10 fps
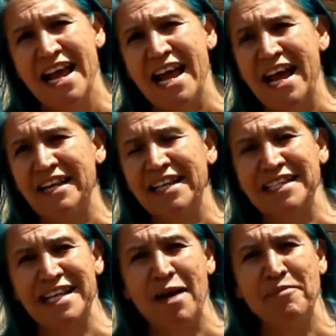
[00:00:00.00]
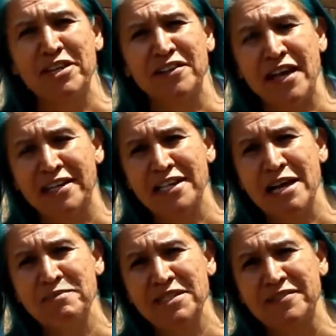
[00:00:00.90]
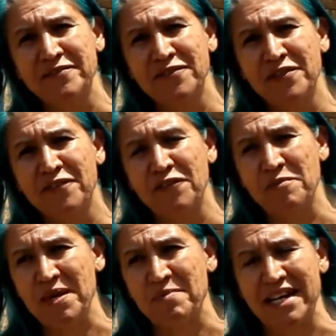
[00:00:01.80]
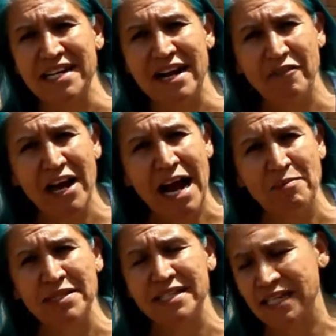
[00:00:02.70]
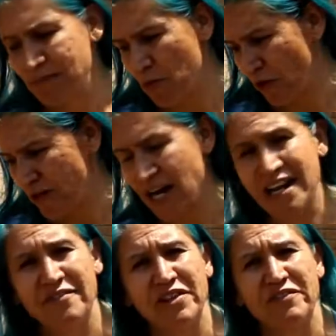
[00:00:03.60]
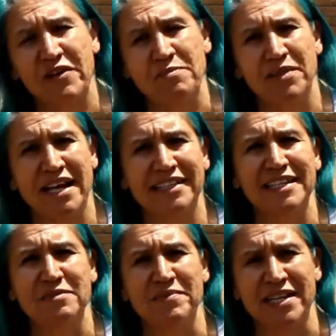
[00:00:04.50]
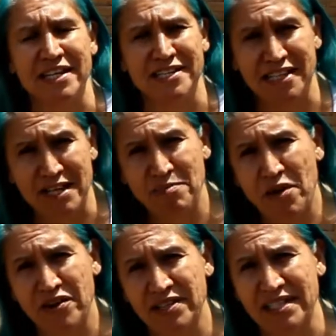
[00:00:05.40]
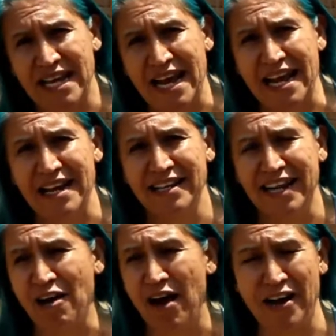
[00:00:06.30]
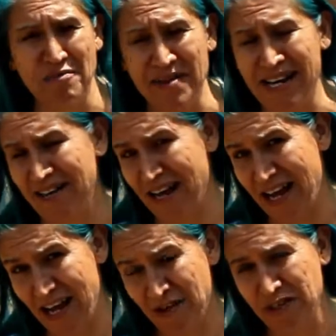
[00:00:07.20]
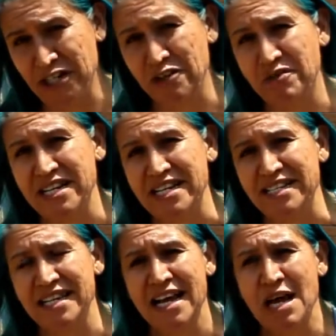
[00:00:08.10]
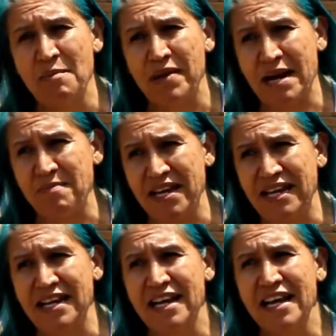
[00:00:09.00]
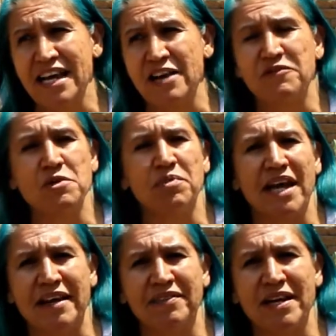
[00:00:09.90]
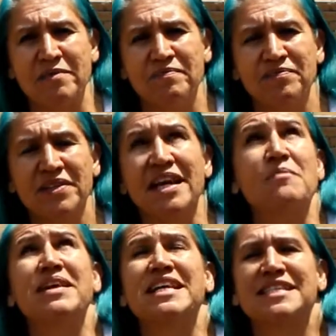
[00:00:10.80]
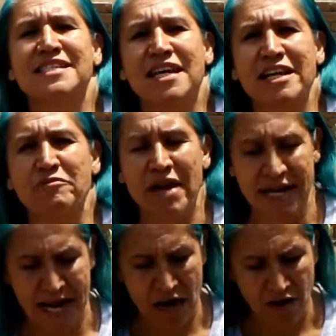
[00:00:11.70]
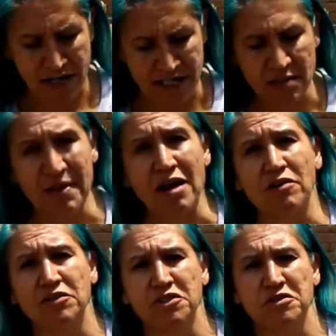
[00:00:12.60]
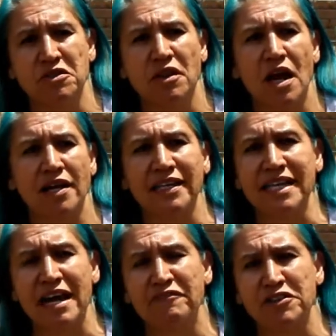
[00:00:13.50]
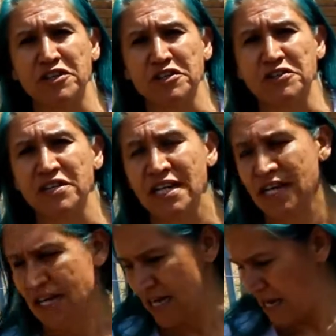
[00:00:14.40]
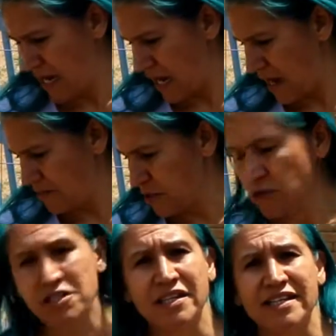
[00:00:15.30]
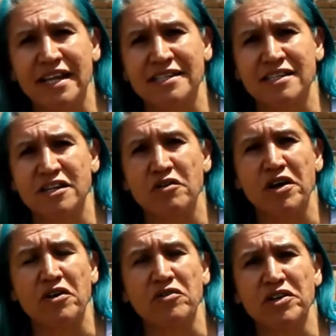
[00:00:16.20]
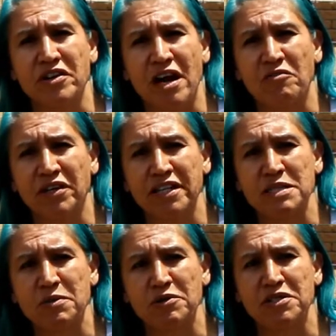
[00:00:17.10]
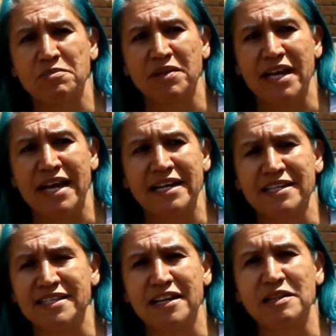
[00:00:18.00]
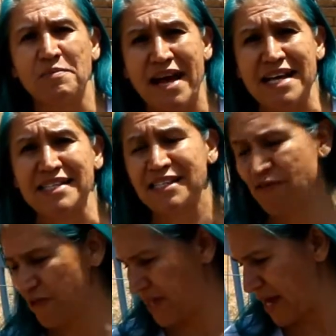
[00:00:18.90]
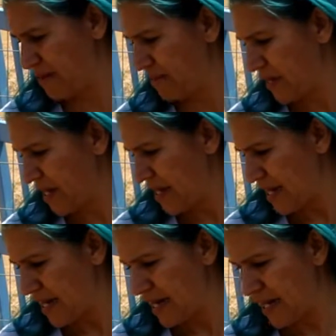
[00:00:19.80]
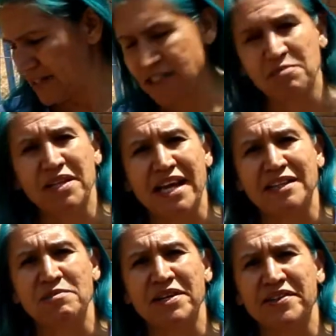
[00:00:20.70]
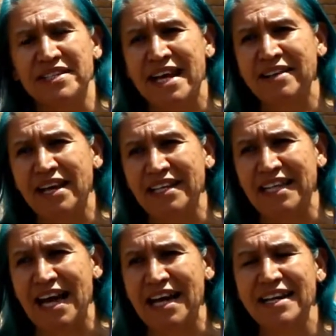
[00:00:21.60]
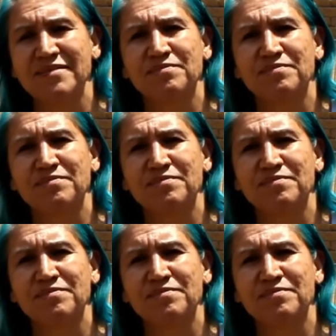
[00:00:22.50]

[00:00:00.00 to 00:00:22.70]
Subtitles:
And that's happened a lot of times for me, but it never happens anymore, not even if I plant them in a sunny part of the day. Now, I don't mean 100 degrees, but I mean if you plant them, I mean it's sunny right now and it's about 2 o'clock in the afternoon. Usually that's a no-no. You're not really supposed to plant. It's not the best for them to plant in the middle of the day like that.